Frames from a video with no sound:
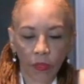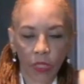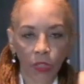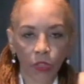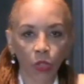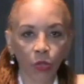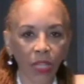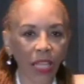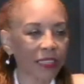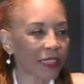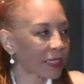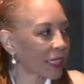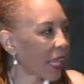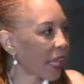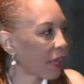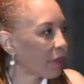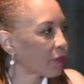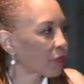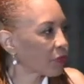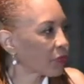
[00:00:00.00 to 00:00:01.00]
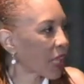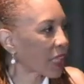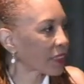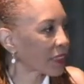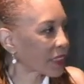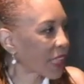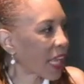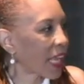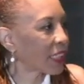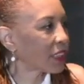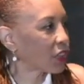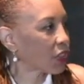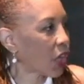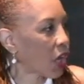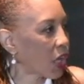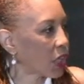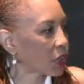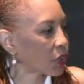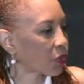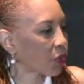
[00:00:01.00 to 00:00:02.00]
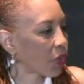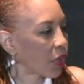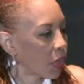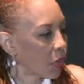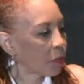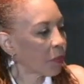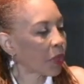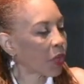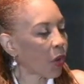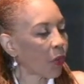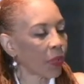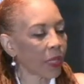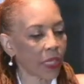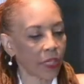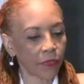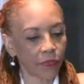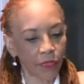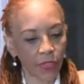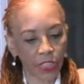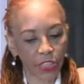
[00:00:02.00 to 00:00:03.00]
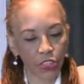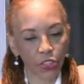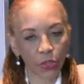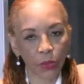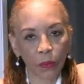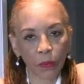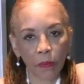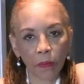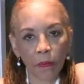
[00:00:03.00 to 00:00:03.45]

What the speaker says: So that's their genre. But go ahead, finish.